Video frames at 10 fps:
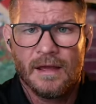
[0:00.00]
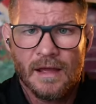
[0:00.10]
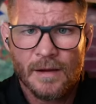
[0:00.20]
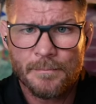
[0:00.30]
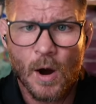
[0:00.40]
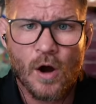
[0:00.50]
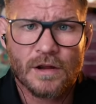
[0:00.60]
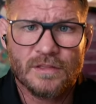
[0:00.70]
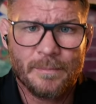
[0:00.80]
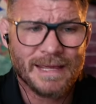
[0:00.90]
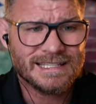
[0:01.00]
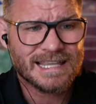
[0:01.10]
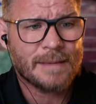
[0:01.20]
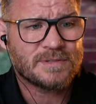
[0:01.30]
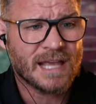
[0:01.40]
Mark the Beast
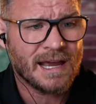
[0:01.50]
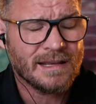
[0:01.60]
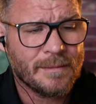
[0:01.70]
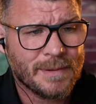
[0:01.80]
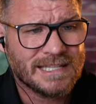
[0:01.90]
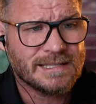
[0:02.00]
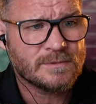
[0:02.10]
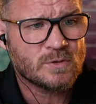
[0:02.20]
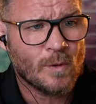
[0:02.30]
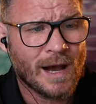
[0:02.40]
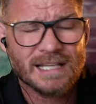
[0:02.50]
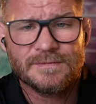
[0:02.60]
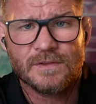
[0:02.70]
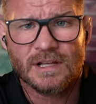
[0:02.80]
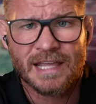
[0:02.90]
Epstein. I beat him twice
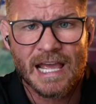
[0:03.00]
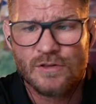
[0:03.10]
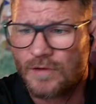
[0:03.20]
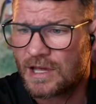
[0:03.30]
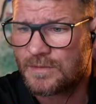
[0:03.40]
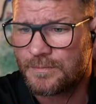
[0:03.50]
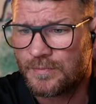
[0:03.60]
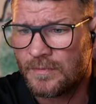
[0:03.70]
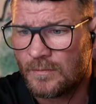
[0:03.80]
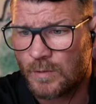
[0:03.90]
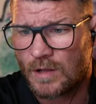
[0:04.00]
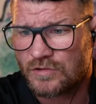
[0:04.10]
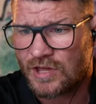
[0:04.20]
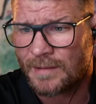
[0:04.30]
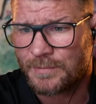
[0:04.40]
for the Cage Rage World
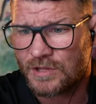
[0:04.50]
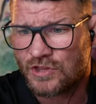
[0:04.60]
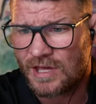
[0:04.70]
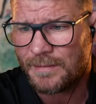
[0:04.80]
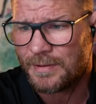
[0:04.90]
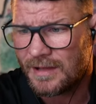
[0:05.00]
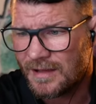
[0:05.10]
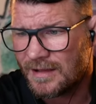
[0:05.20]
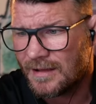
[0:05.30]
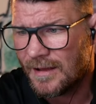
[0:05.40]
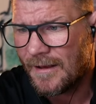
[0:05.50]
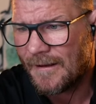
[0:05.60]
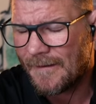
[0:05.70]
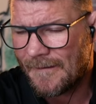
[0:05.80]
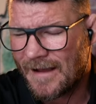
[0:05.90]
Championship.
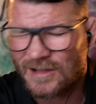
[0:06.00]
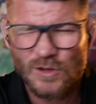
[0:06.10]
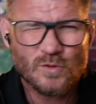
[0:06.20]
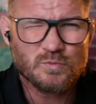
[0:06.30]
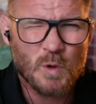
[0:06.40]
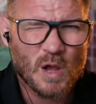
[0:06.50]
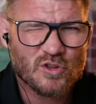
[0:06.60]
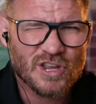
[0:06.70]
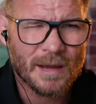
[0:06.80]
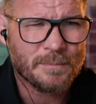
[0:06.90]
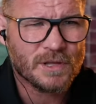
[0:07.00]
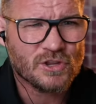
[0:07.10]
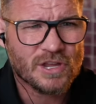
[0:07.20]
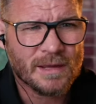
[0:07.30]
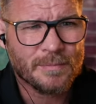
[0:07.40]
Uh, I used World
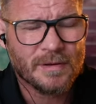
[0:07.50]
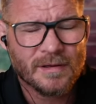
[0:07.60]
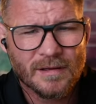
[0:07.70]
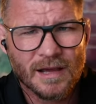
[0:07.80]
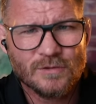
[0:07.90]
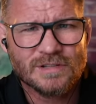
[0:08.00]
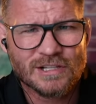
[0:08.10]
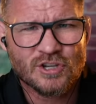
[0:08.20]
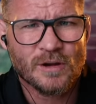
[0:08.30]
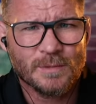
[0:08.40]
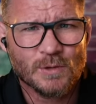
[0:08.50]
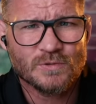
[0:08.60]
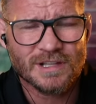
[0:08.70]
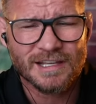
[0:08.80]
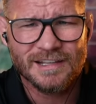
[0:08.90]
Championship. I use that term loosely.